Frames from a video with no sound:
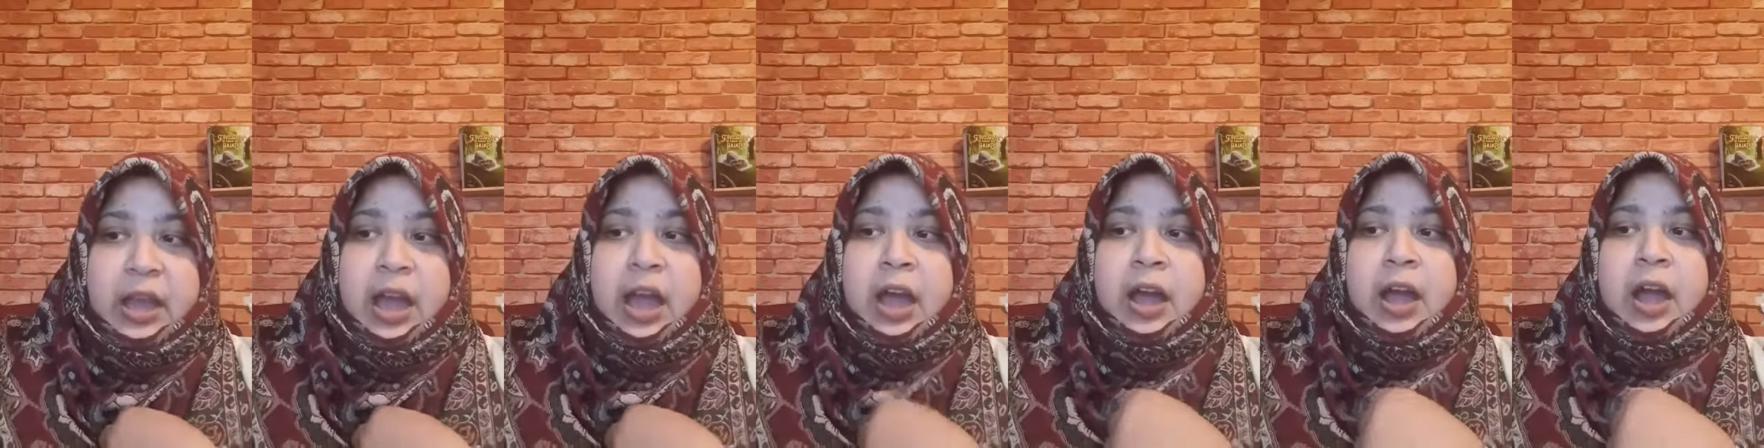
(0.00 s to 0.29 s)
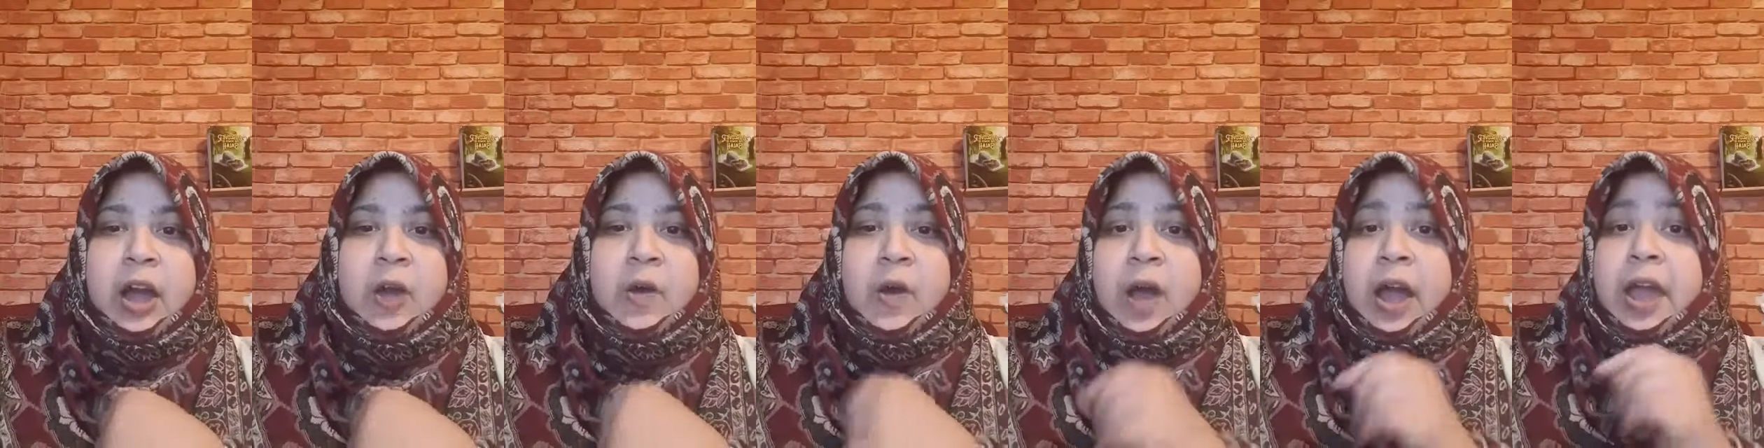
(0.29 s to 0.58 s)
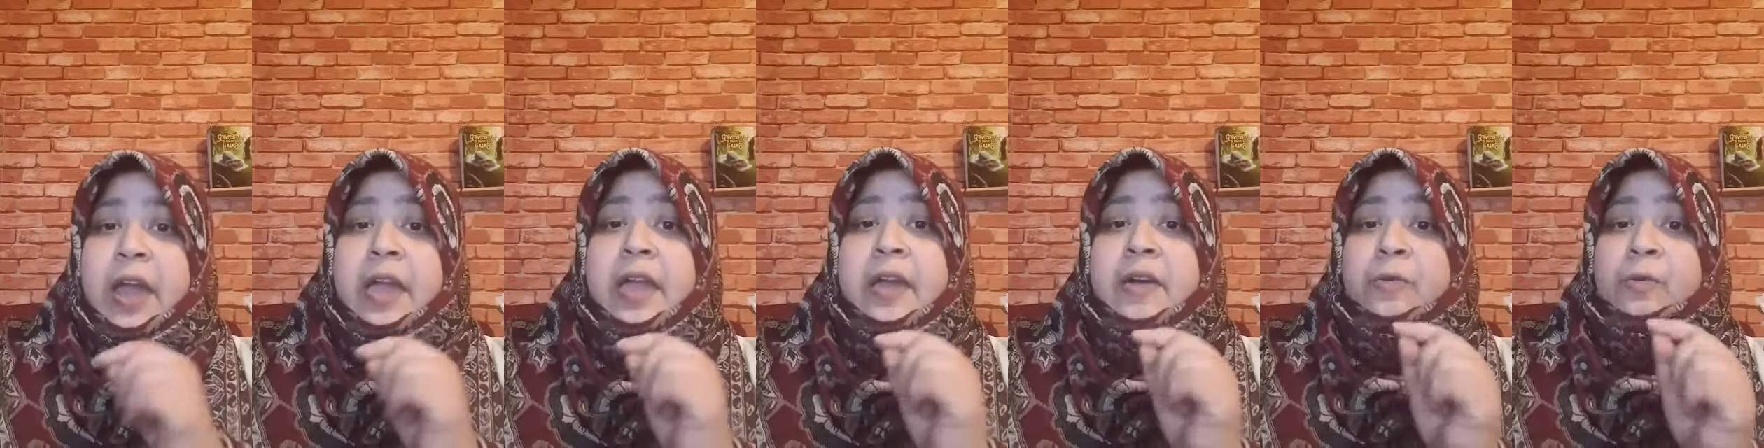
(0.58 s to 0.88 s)
how
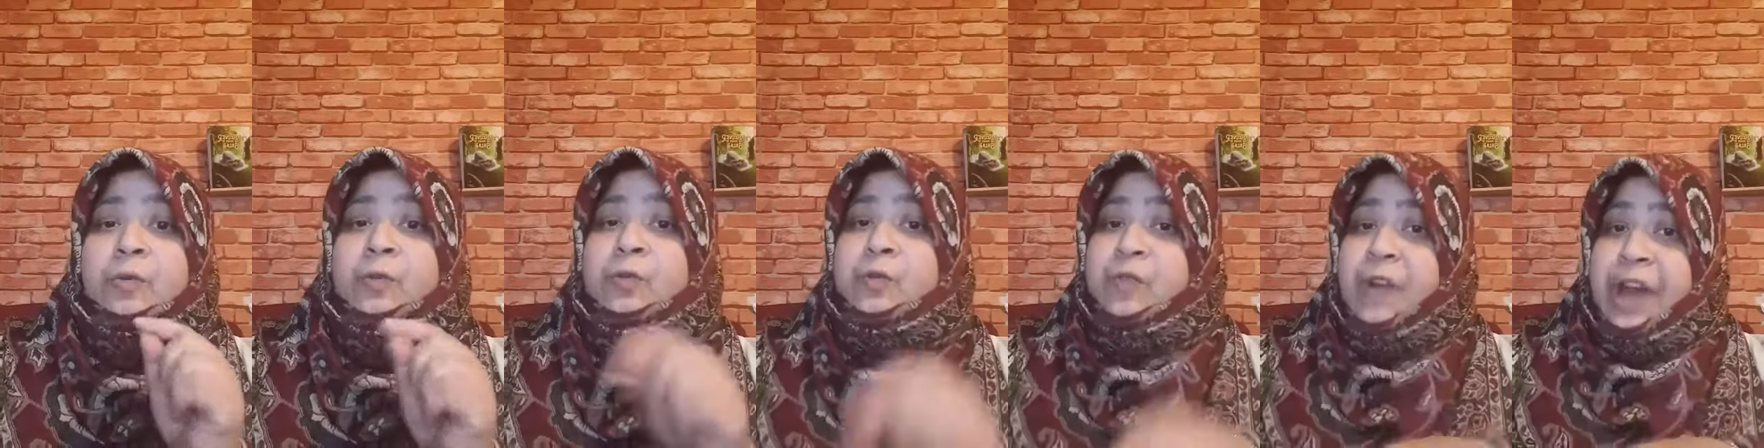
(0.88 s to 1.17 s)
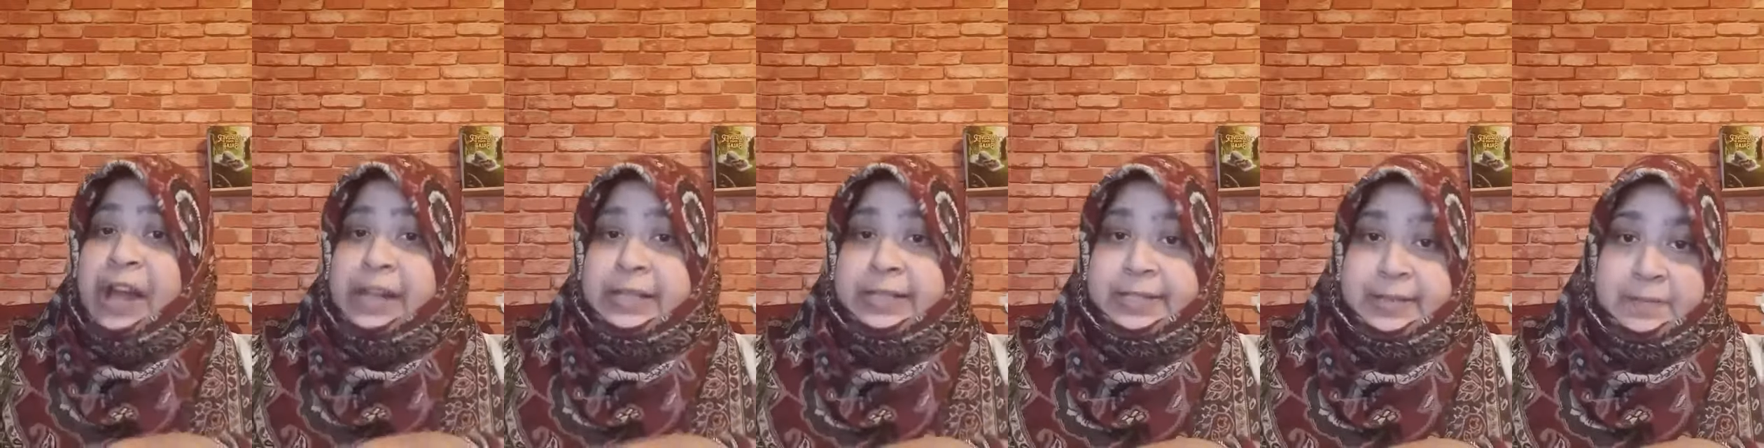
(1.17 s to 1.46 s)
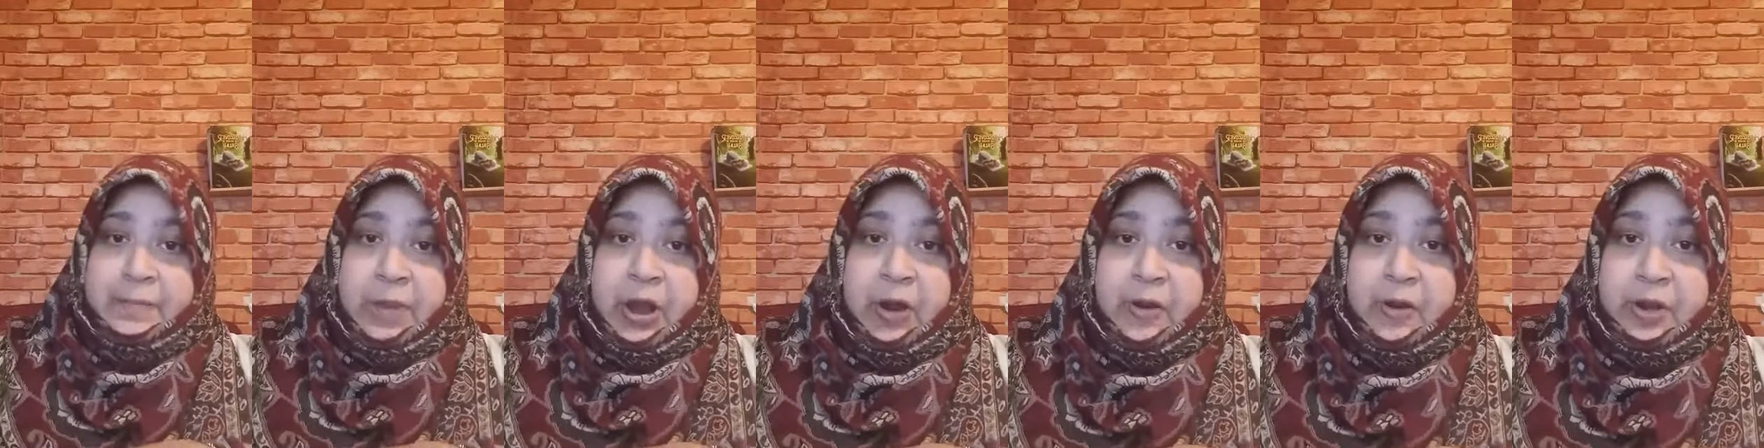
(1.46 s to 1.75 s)
I felt
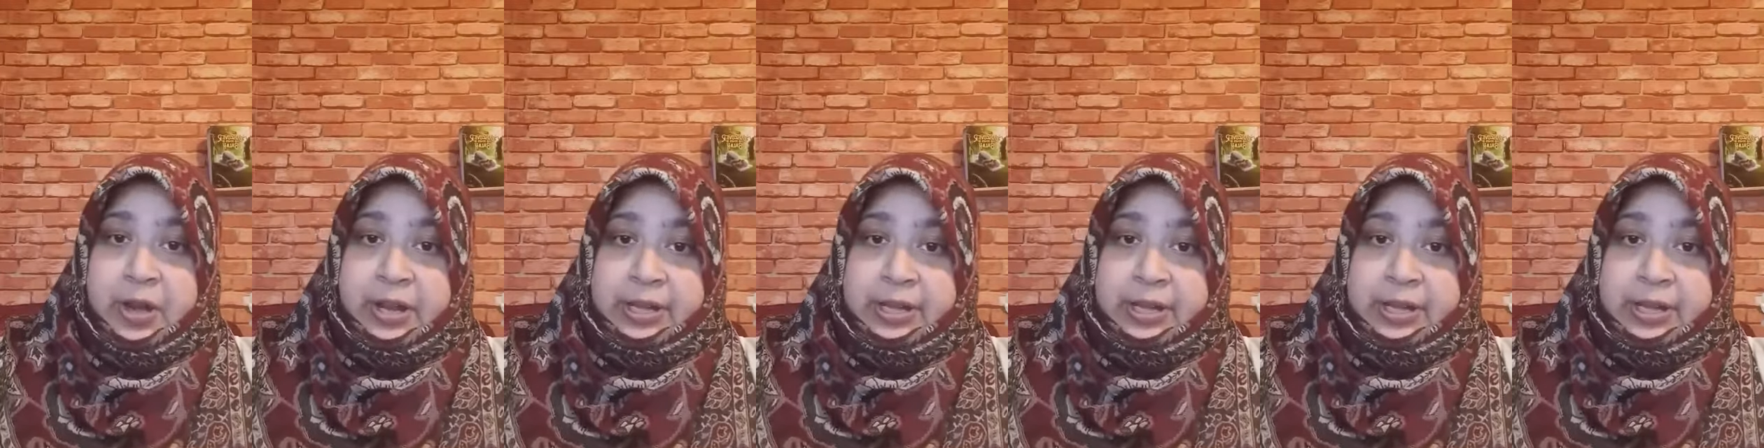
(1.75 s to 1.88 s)
about